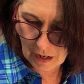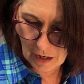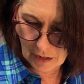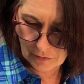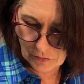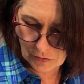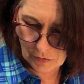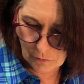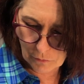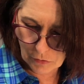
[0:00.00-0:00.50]

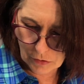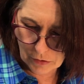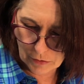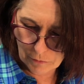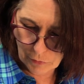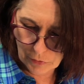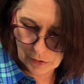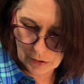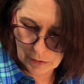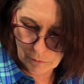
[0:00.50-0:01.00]
Some really
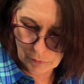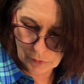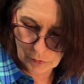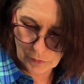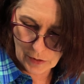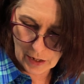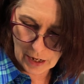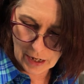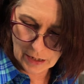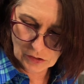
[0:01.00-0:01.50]
pretty blue.
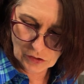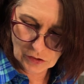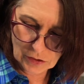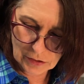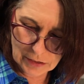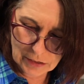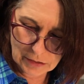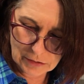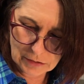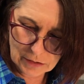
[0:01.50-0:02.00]

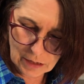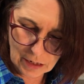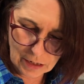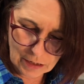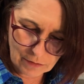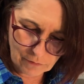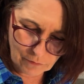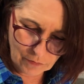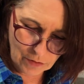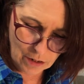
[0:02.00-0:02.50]
Actually, it's kind
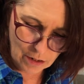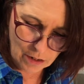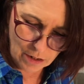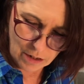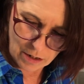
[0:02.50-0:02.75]
of a